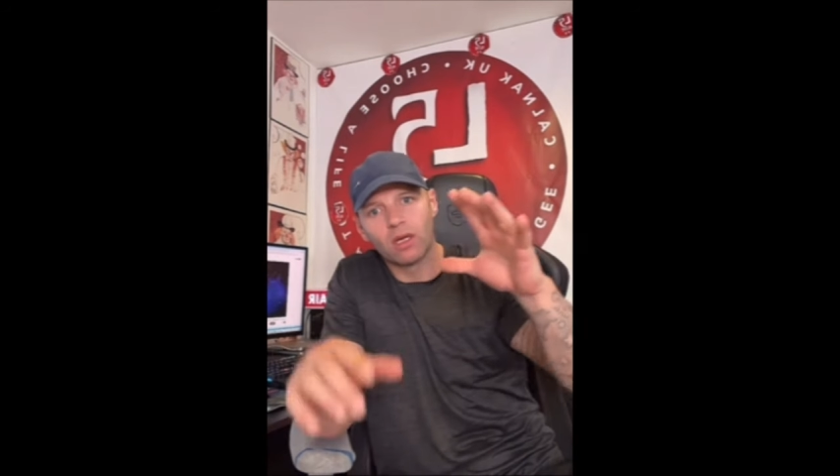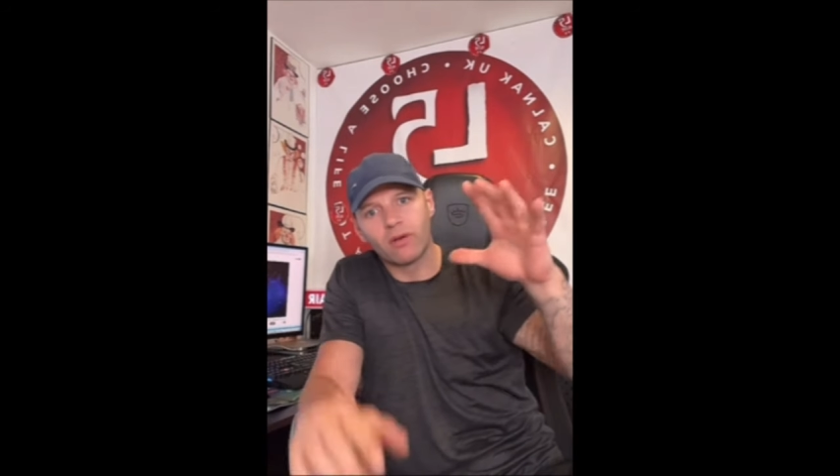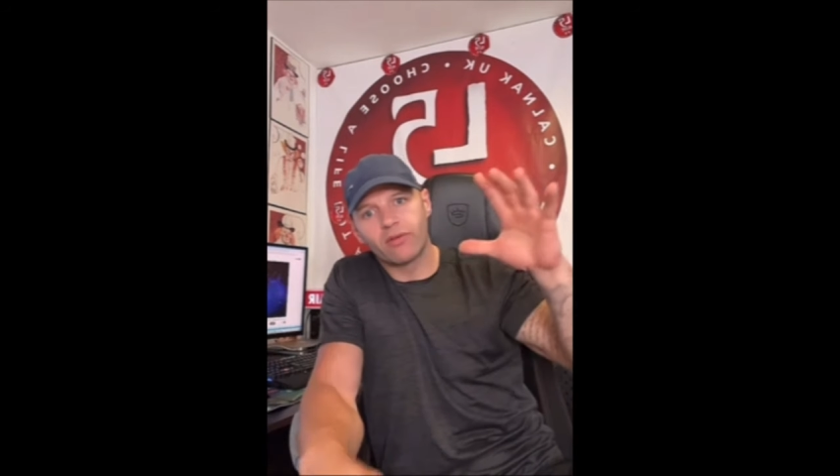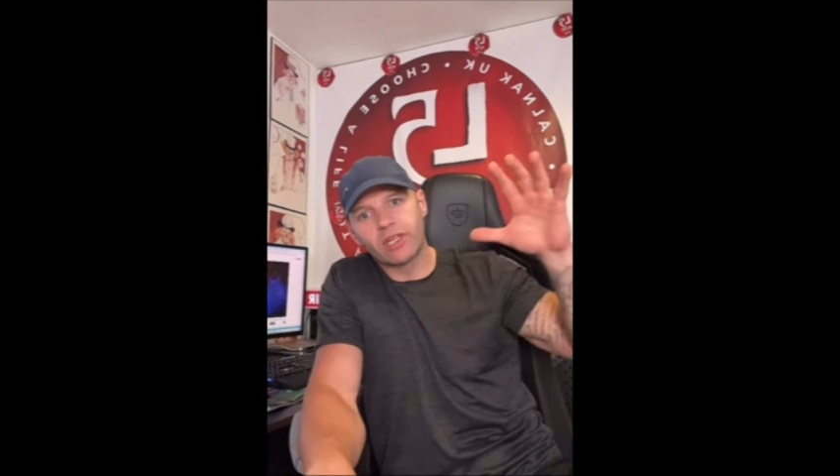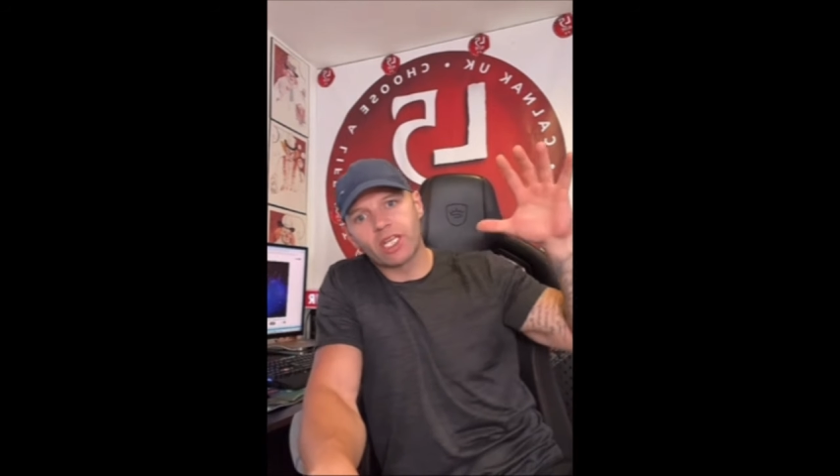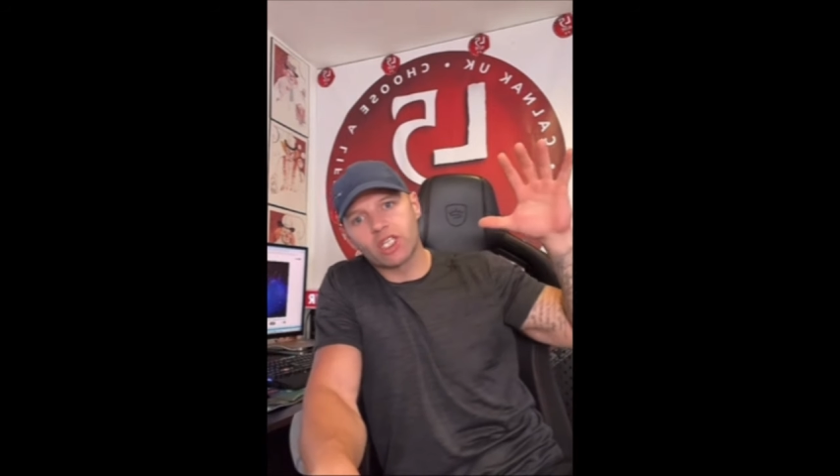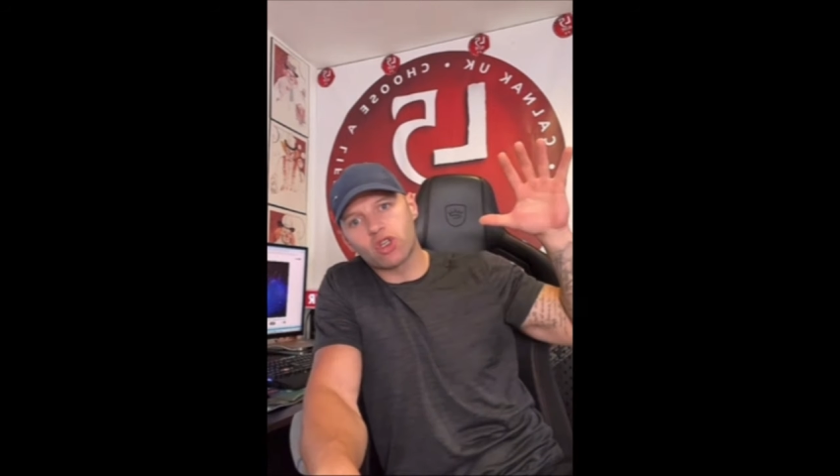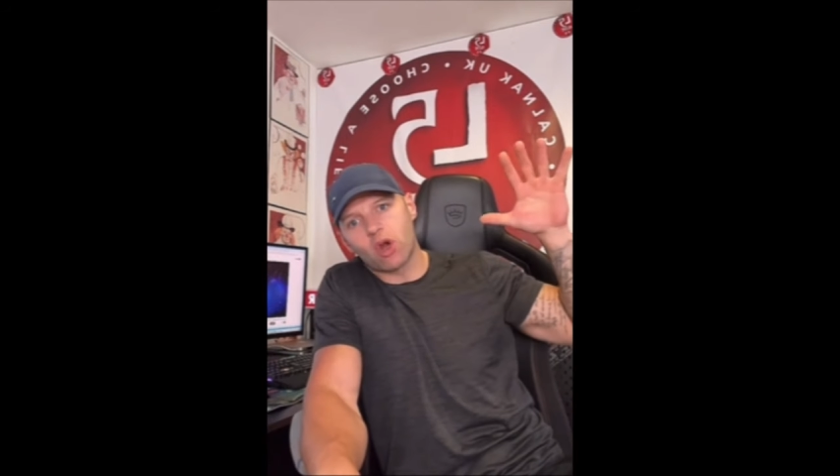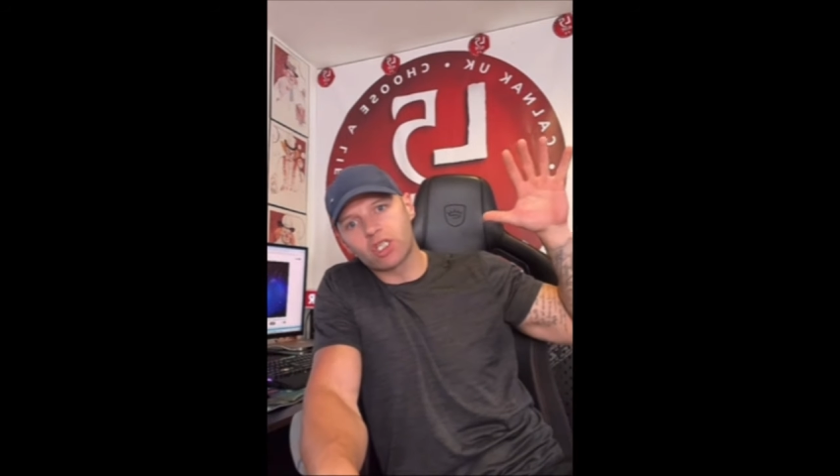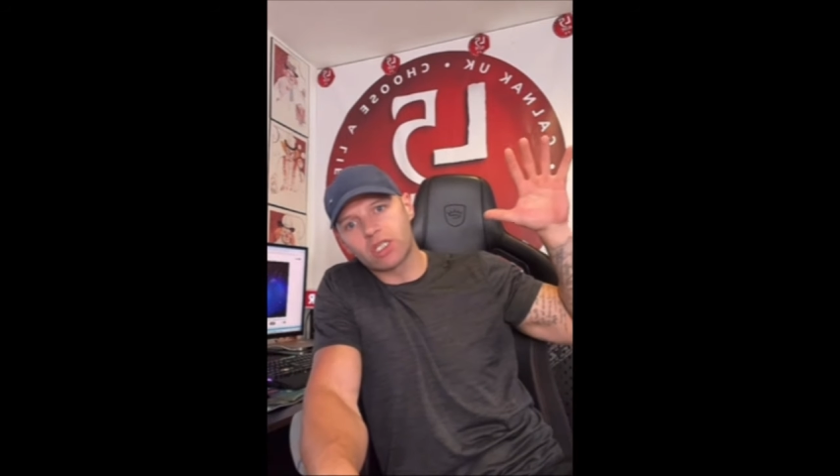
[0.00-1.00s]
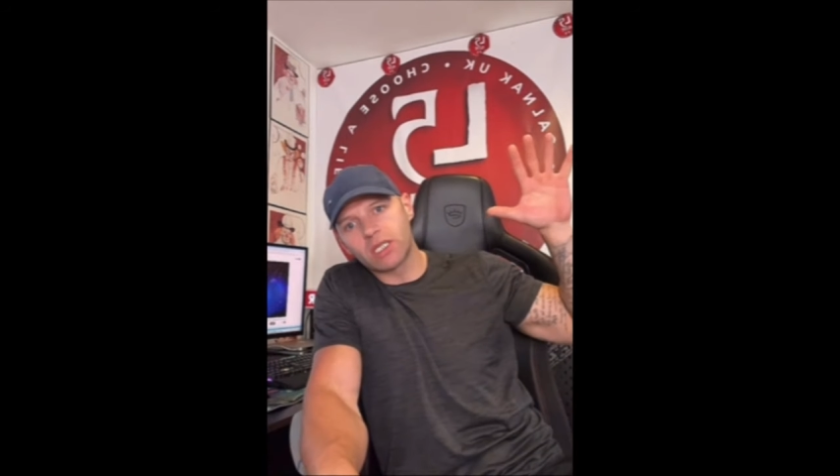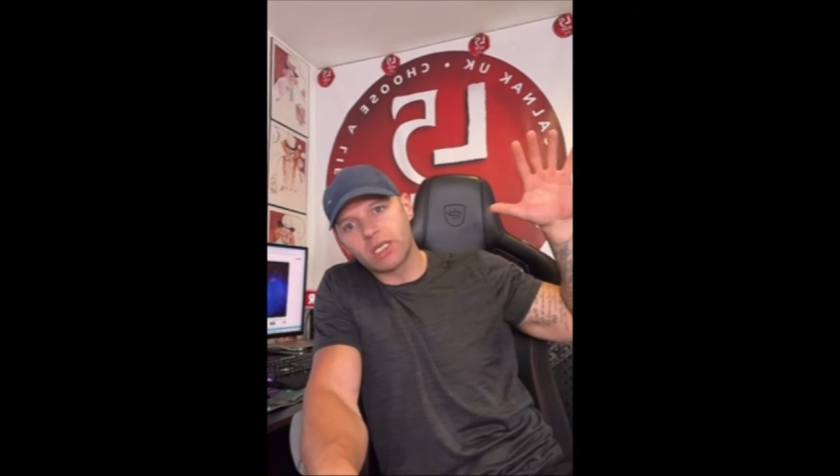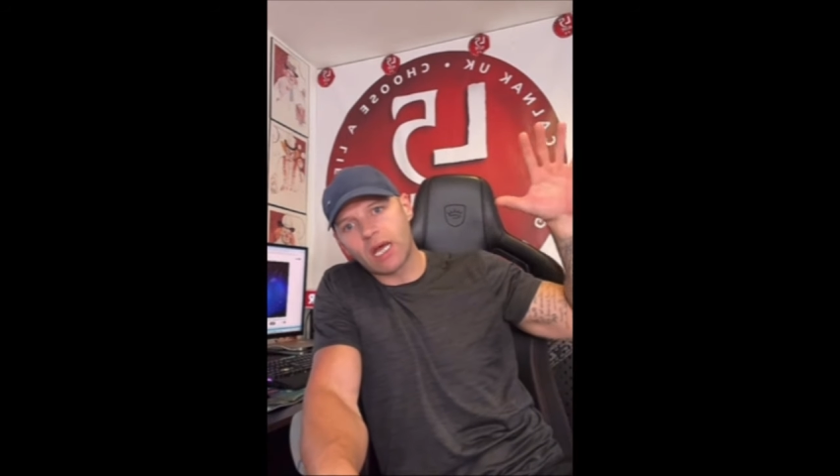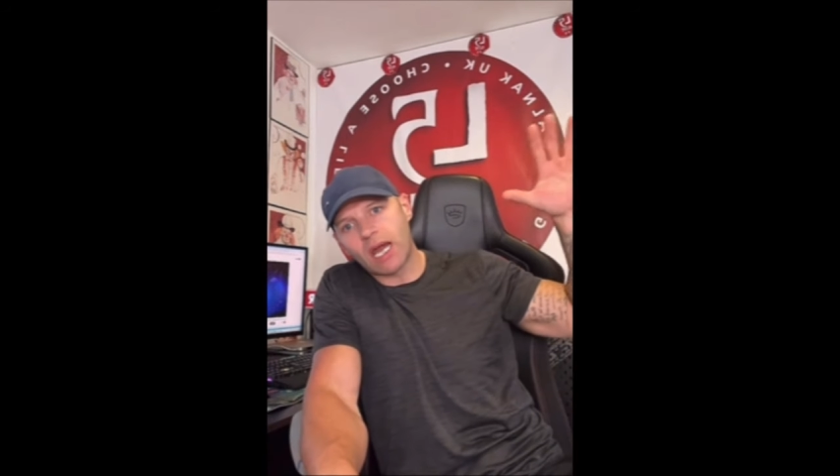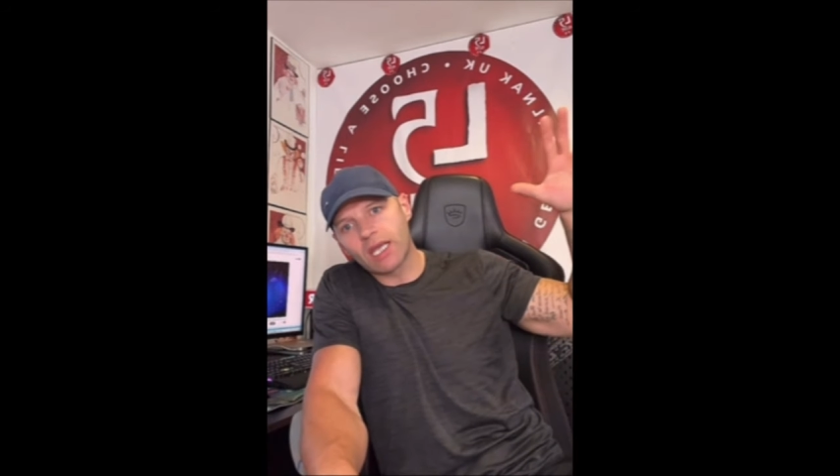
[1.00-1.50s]
for the
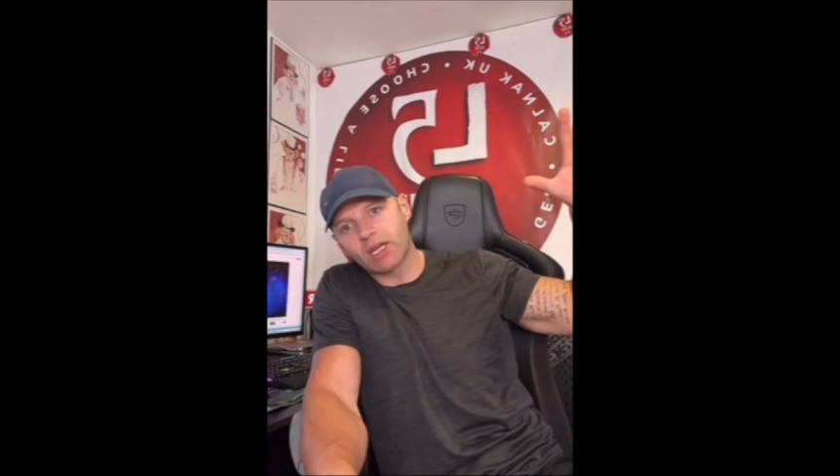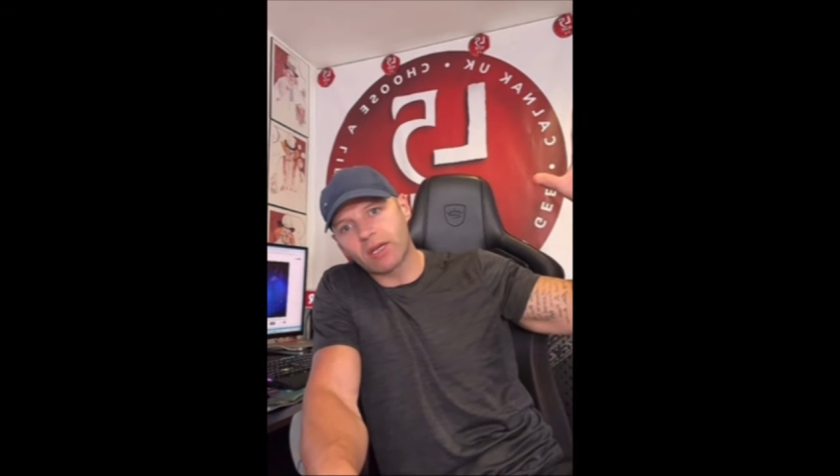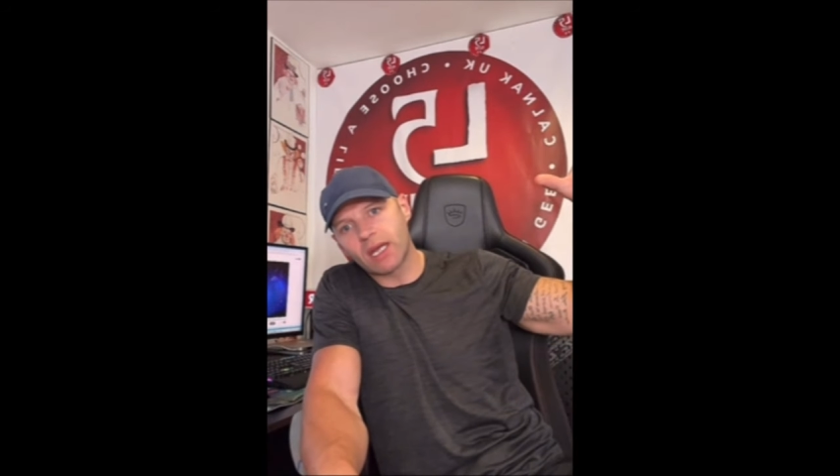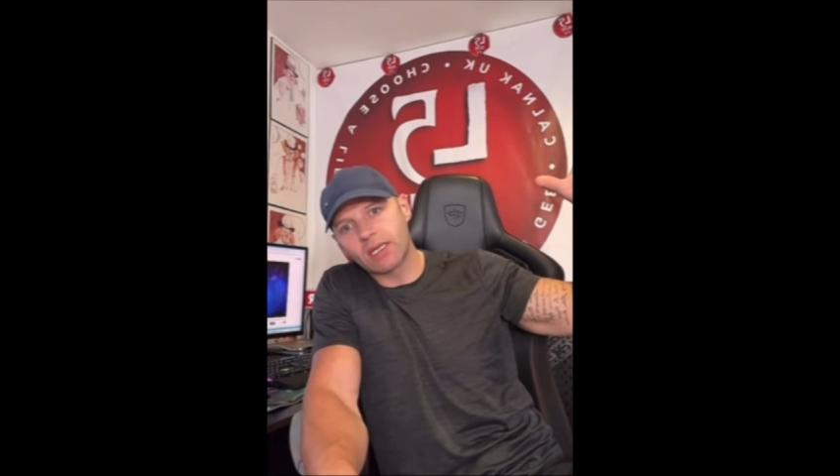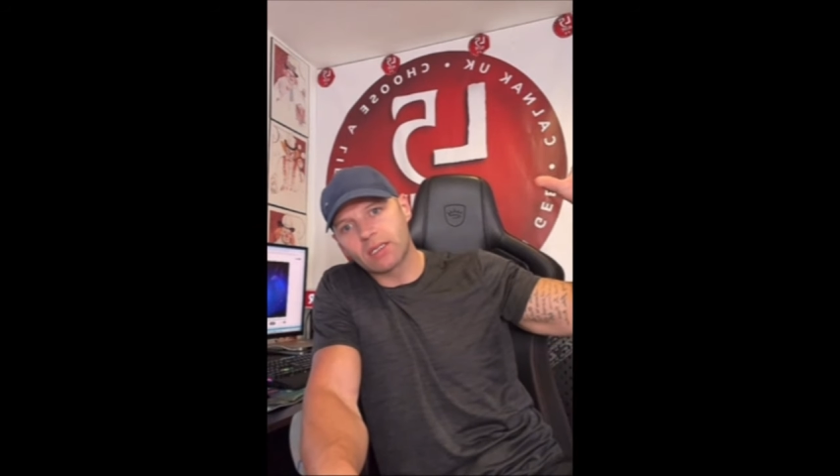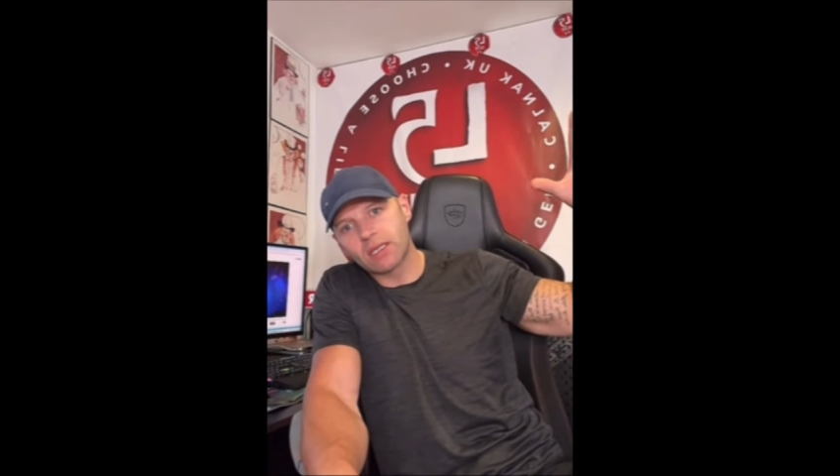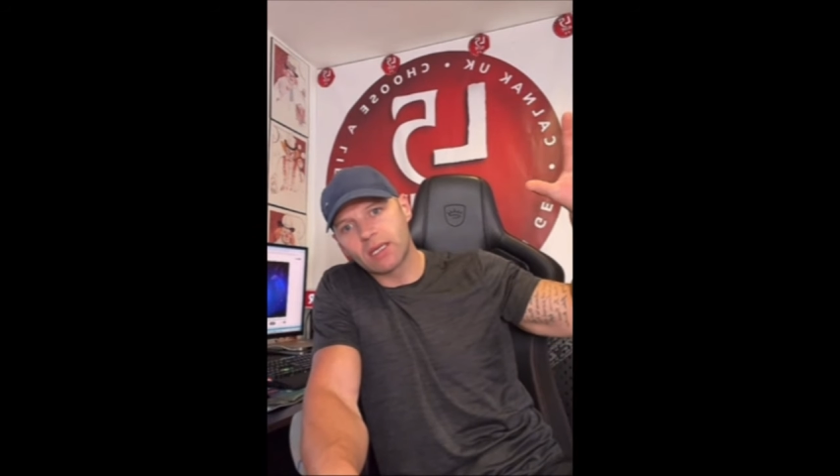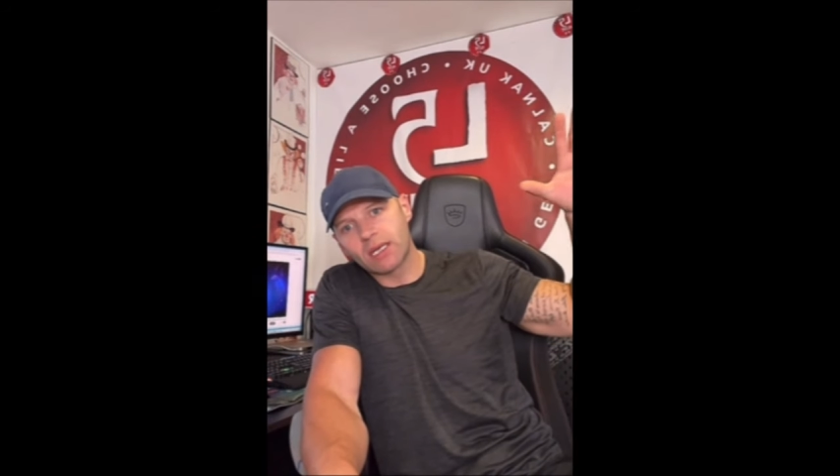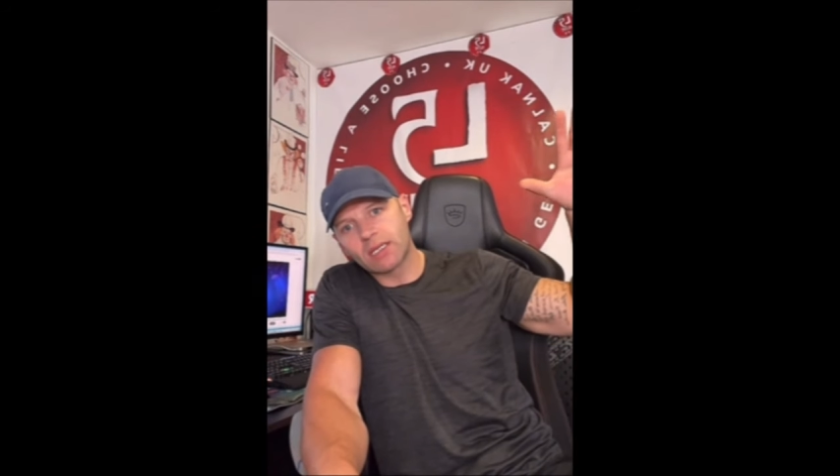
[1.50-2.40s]
atrocity I create